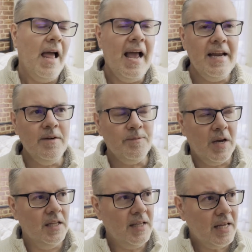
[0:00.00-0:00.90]
and
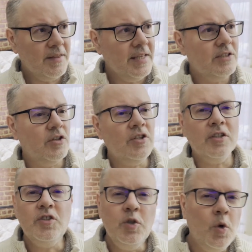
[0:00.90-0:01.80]
a lot of things are
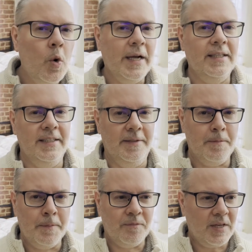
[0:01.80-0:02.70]
done too quickly.
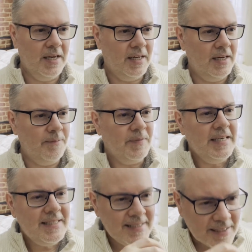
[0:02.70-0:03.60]
Uh,
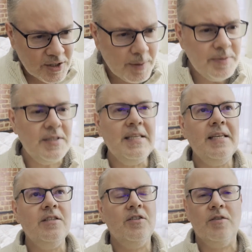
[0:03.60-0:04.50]
he sets up
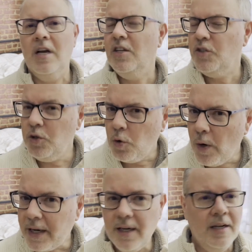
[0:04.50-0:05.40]
scenes too
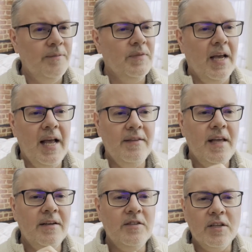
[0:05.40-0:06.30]
quick, and
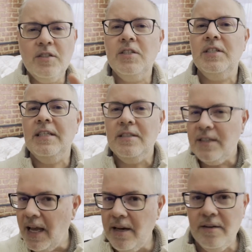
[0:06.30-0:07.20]
then does the scenes,
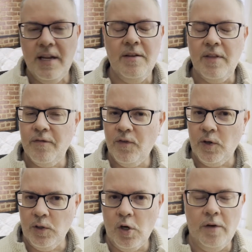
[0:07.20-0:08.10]
and they they
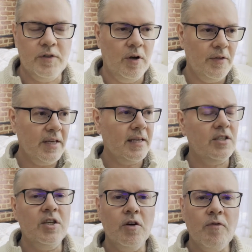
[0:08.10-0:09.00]
fall off. So I think
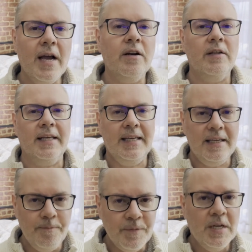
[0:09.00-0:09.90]
as a young writer, like
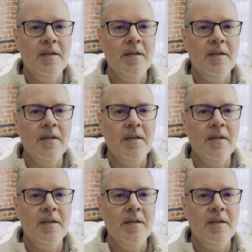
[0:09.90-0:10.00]
he